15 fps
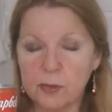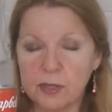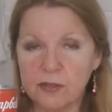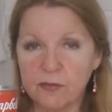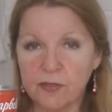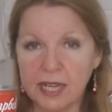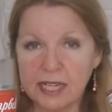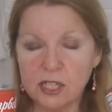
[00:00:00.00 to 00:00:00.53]

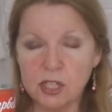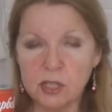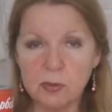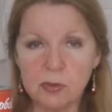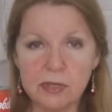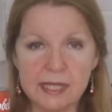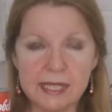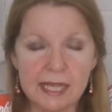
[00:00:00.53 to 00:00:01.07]
with
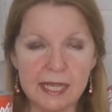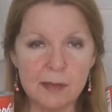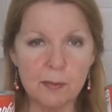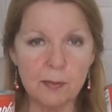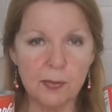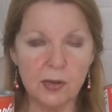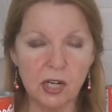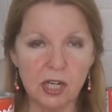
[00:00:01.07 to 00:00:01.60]
vegetables
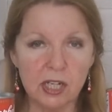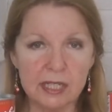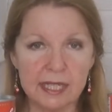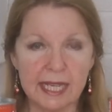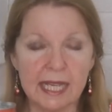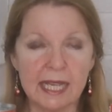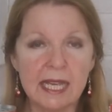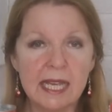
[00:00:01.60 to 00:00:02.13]
and
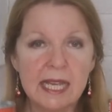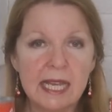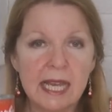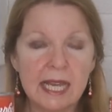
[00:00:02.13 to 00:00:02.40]
barley